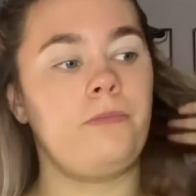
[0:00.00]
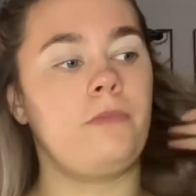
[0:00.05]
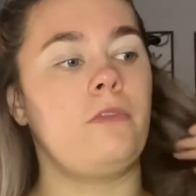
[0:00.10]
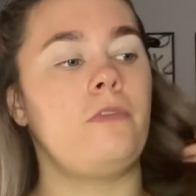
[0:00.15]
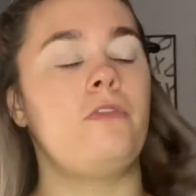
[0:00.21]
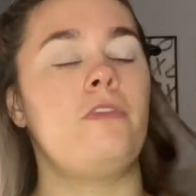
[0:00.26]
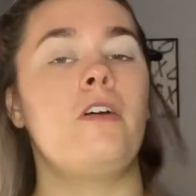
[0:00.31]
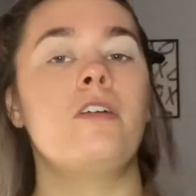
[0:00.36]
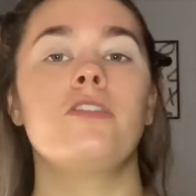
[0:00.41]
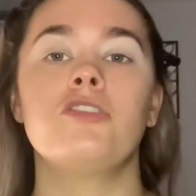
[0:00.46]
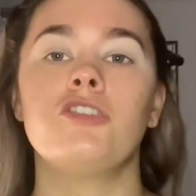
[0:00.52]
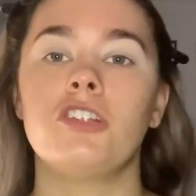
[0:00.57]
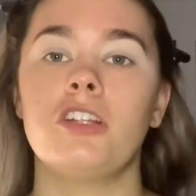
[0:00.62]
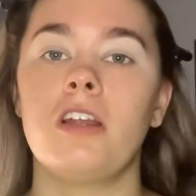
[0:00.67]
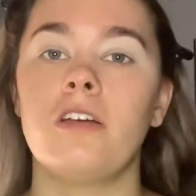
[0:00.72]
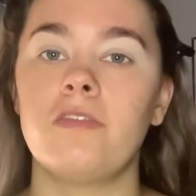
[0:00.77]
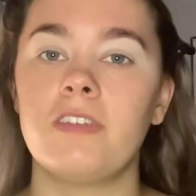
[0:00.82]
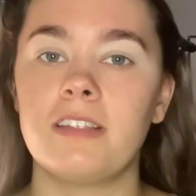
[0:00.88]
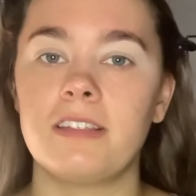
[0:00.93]

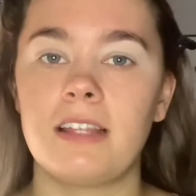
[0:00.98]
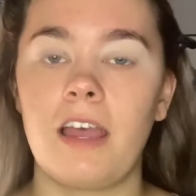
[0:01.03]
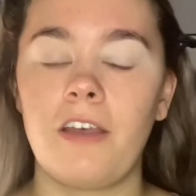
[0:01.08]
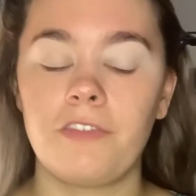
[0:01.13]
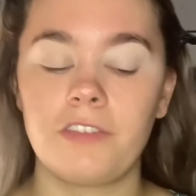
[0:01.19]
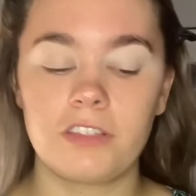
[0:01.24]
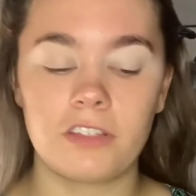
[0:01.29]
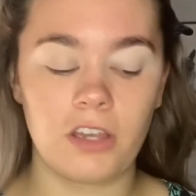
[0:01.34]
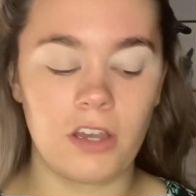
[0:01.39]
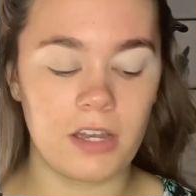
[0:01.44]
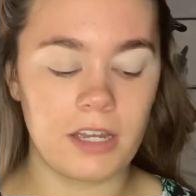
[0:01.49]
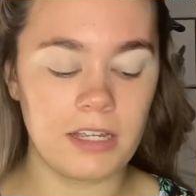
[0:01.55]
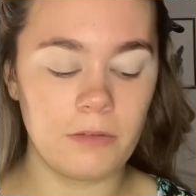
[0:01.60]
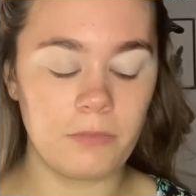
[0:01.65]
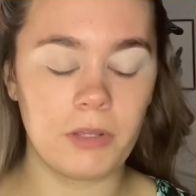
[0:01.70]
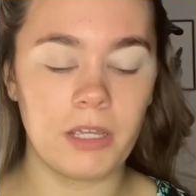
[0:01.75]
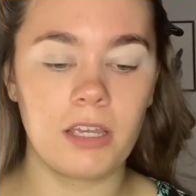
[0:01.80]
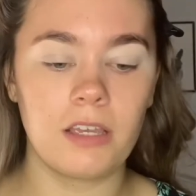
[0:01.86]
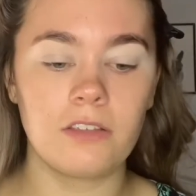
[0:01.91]
function of his left
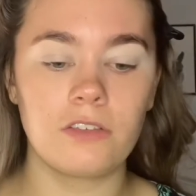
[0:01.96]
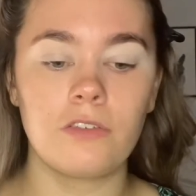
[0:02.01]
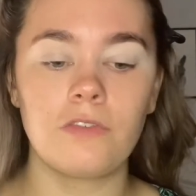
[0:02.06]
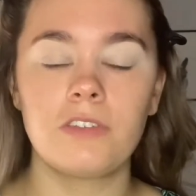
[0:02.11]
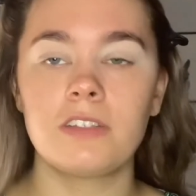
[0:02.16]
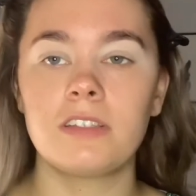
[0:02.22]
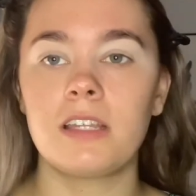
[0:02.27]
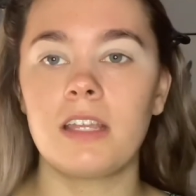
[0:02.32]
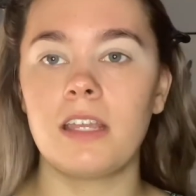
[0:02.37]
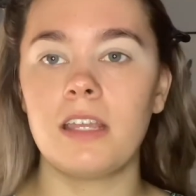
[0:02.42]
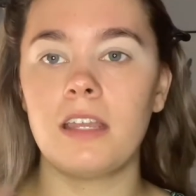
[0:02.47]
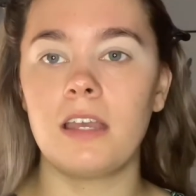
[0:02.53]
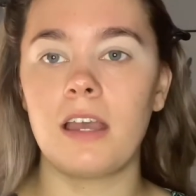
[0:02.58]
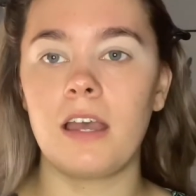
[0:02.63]
side, because obviously